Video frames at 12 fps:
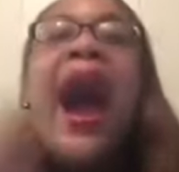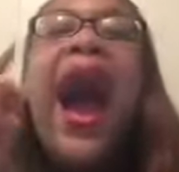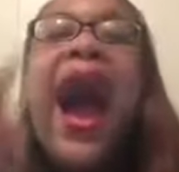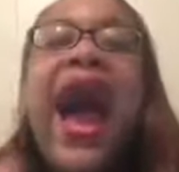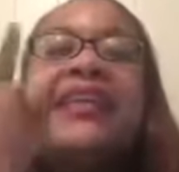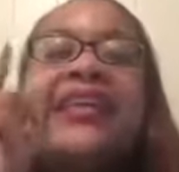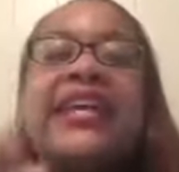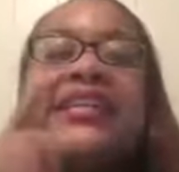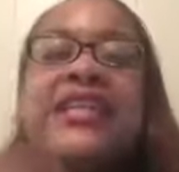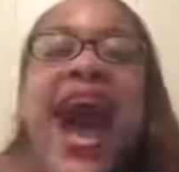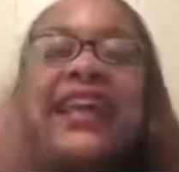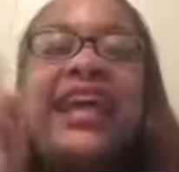I
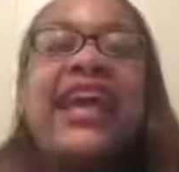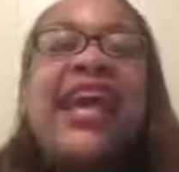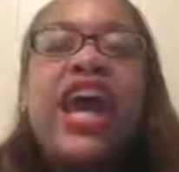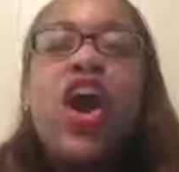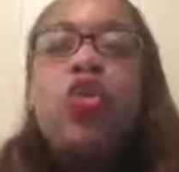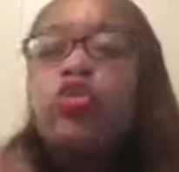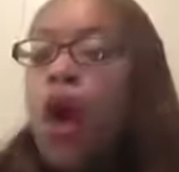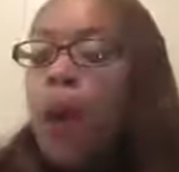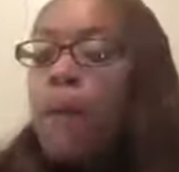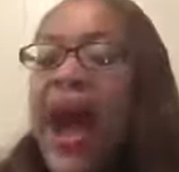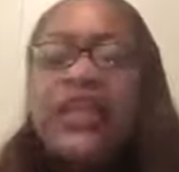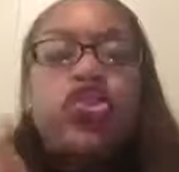did not heal
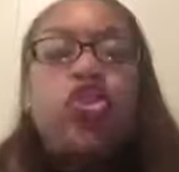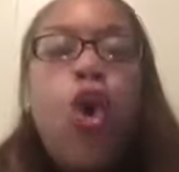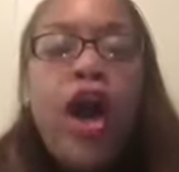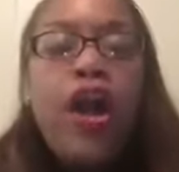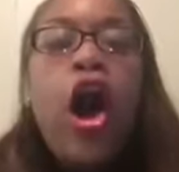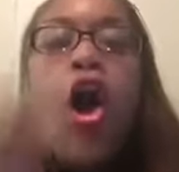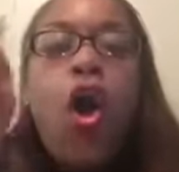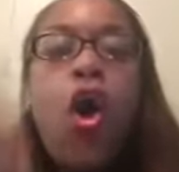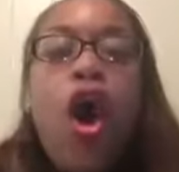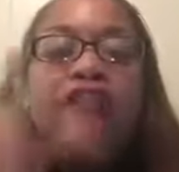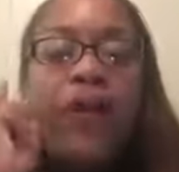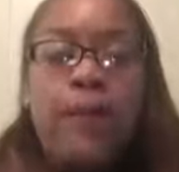my daughter
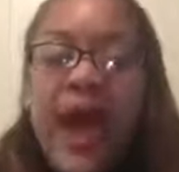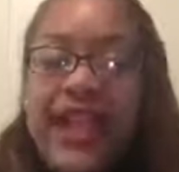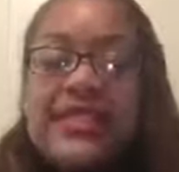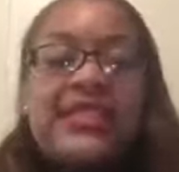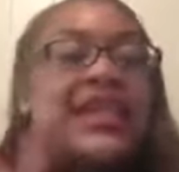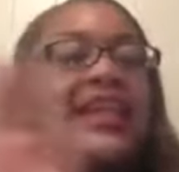off of medicine.